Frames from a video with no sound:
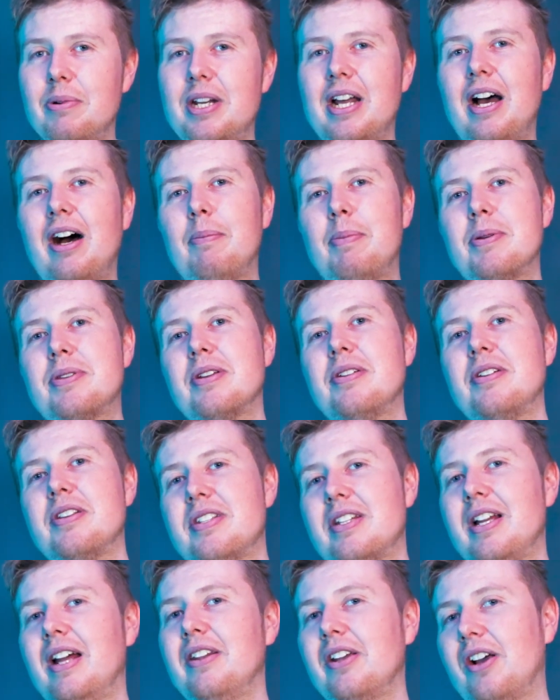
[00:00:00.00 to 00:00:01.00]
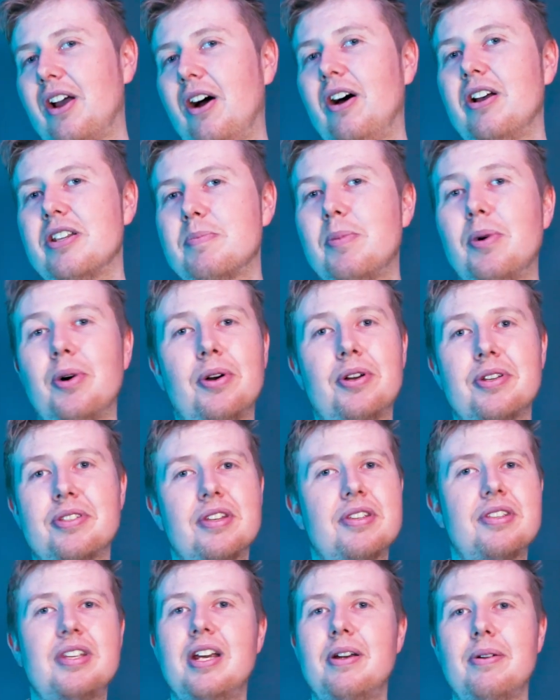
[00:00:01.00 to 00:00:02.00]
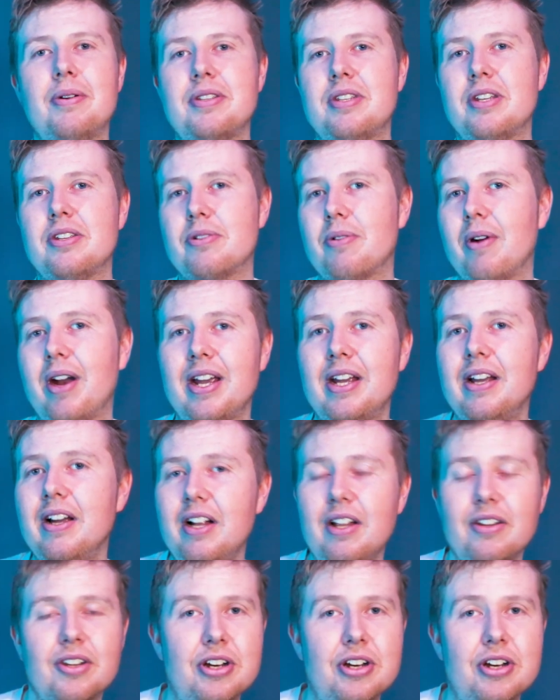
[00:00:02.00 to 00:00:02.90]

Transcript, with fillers: would help us understand the cars more, because the series is great,